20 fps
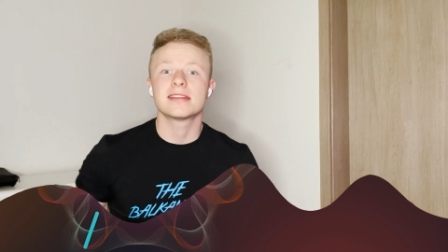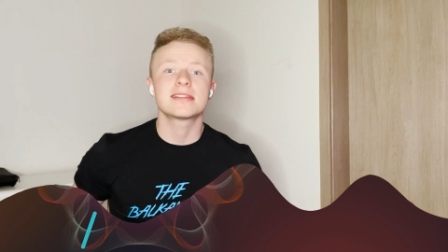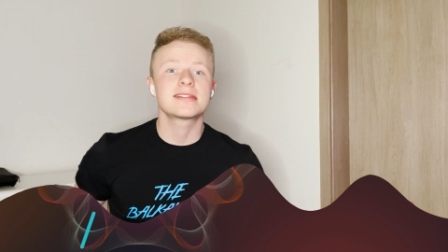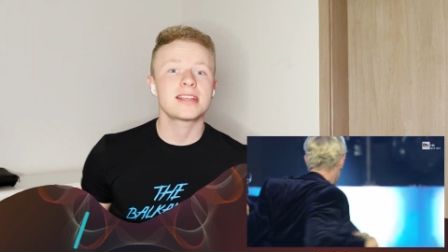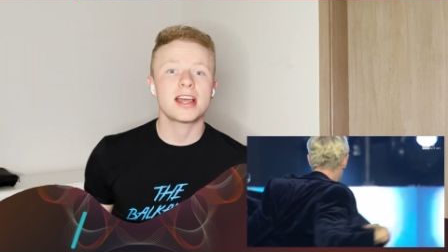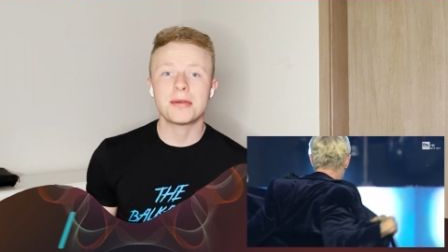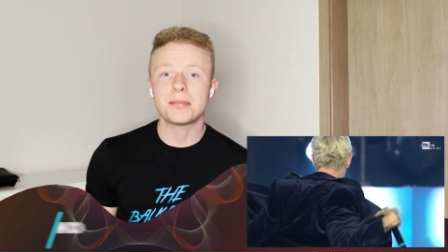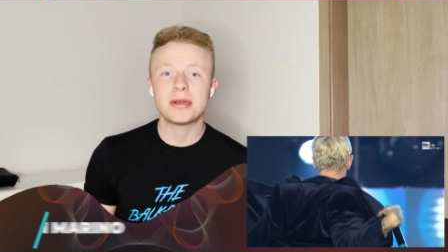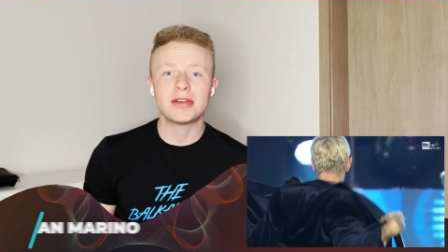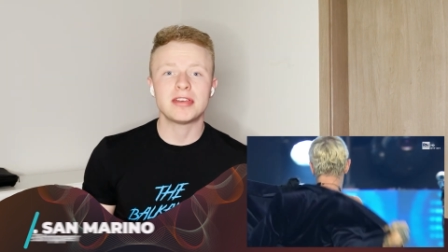
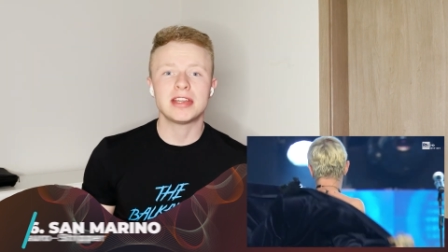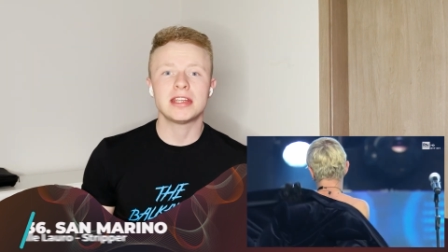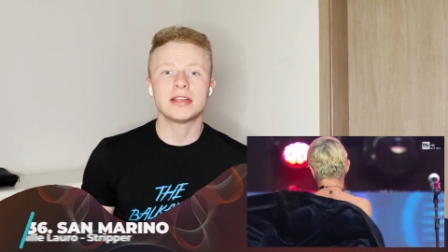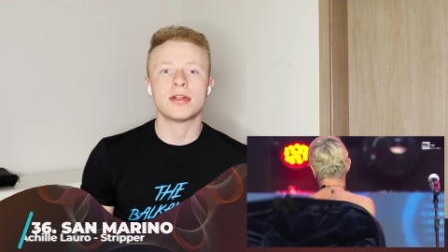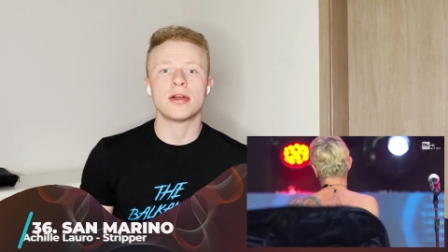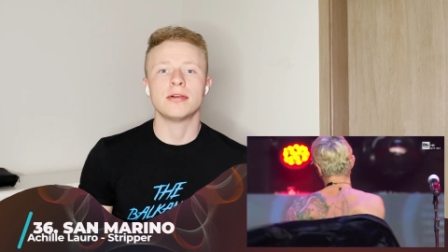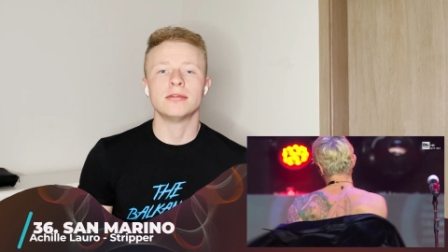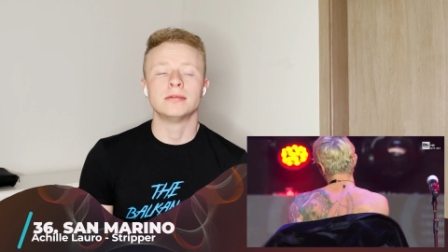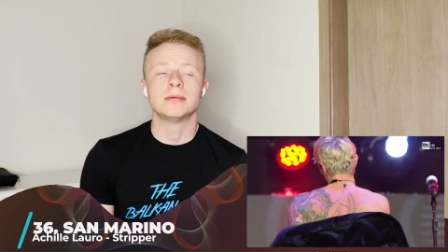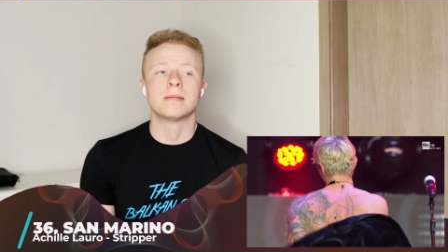San
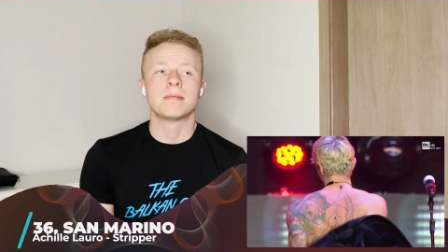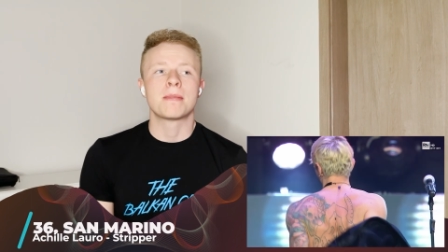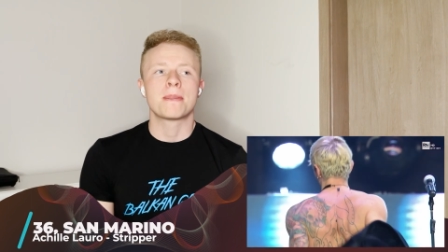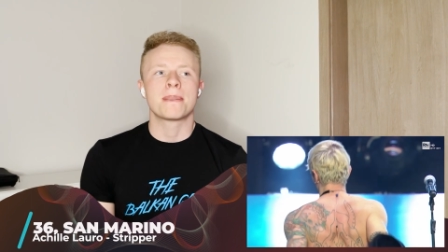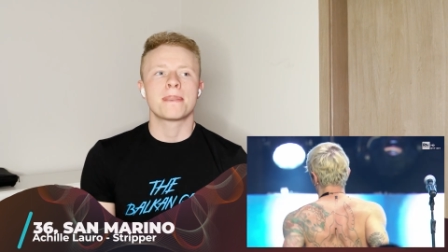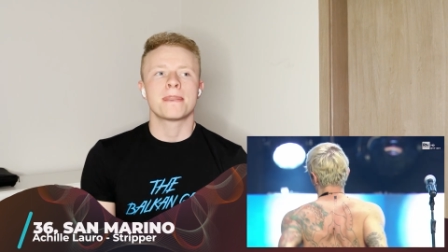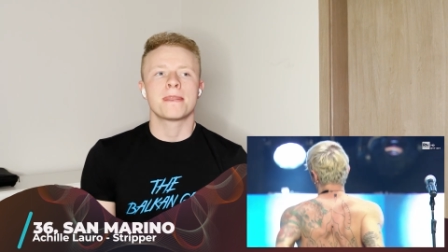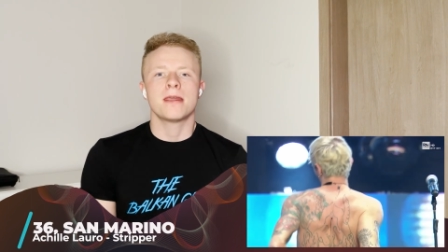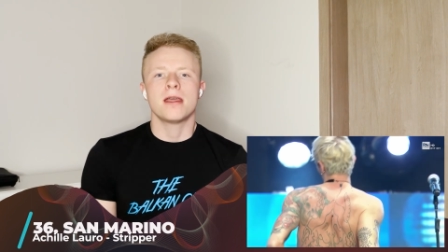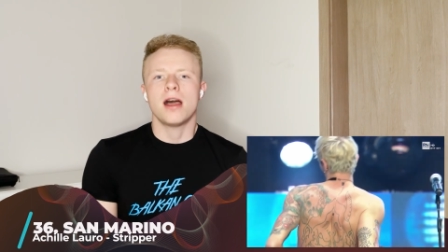Marino.
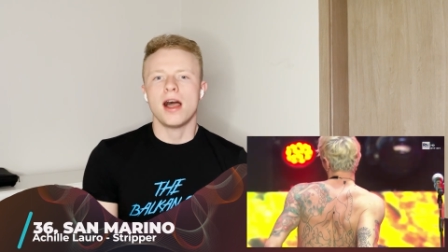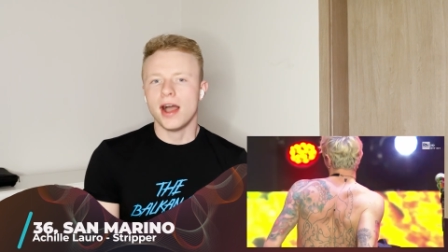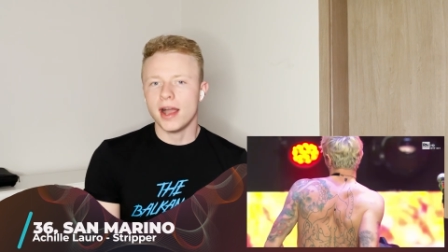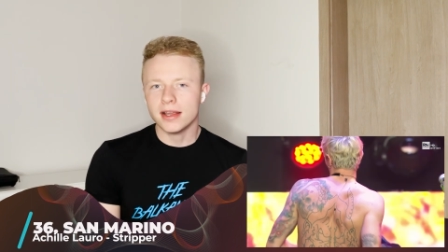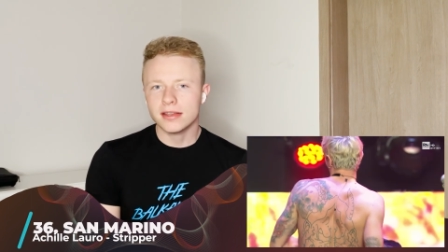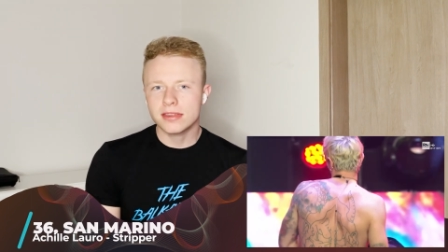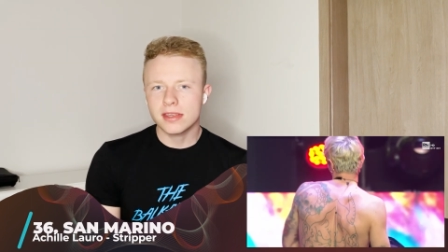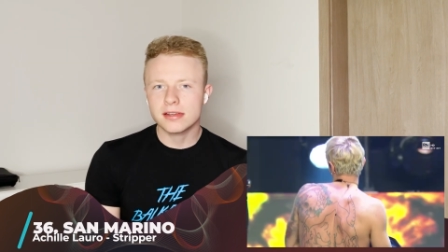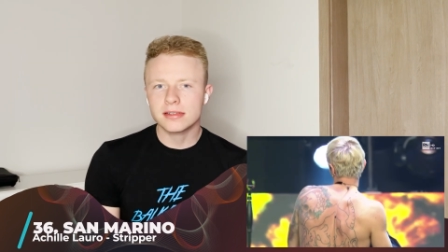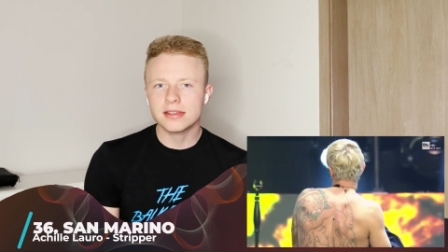I
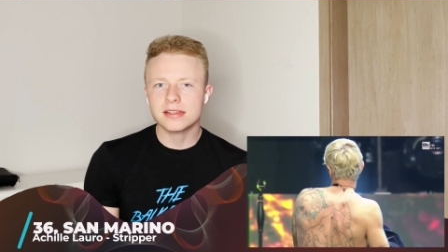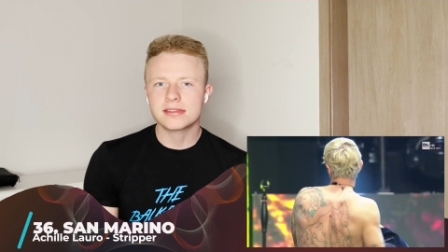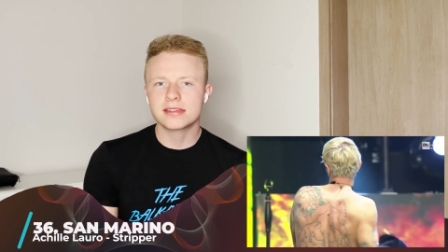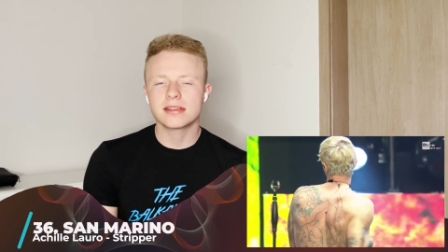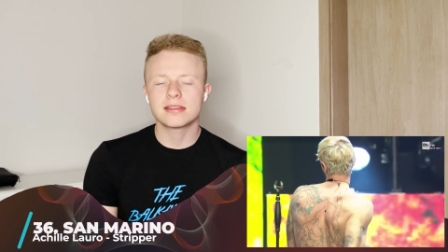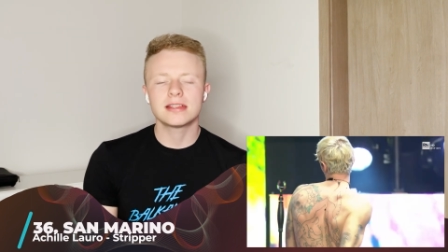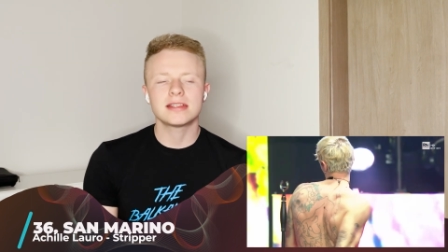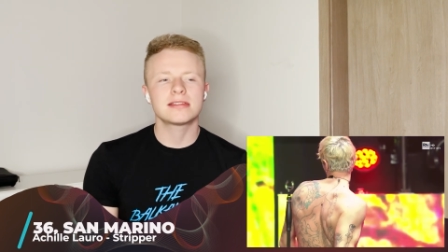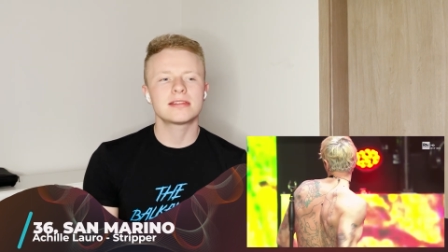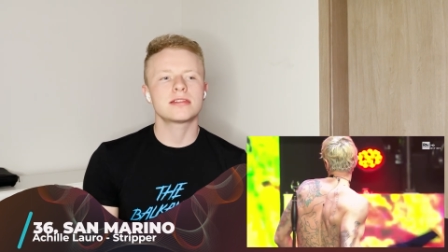think this is
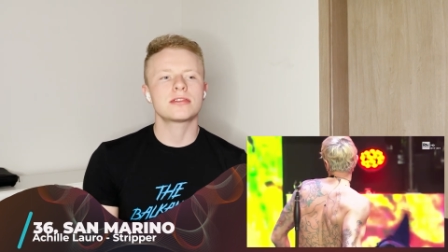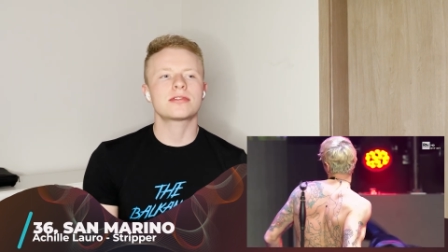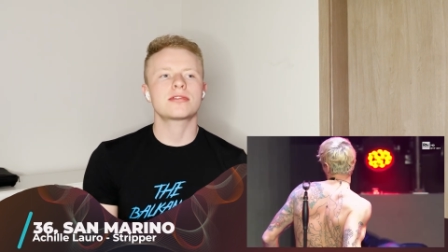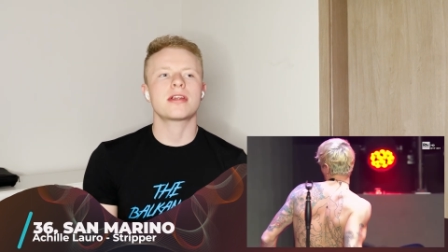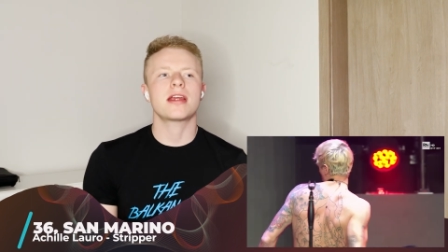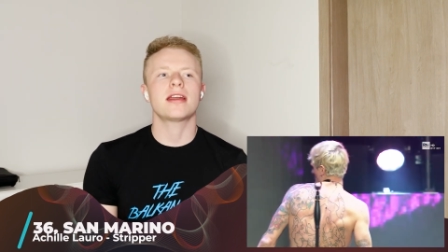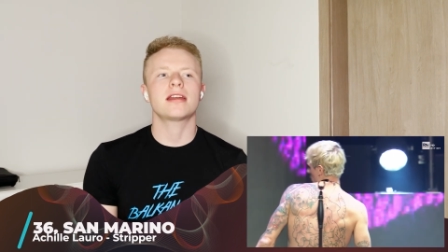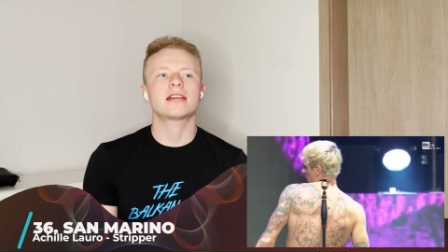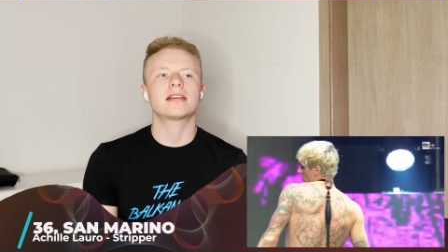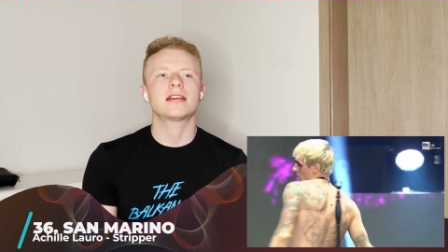a decent
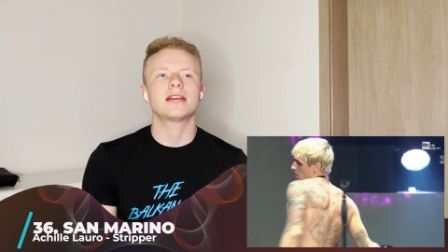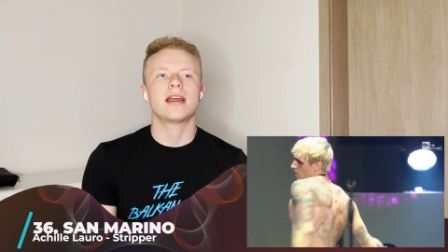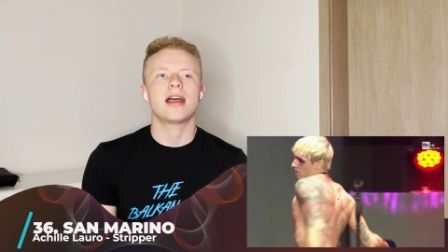track.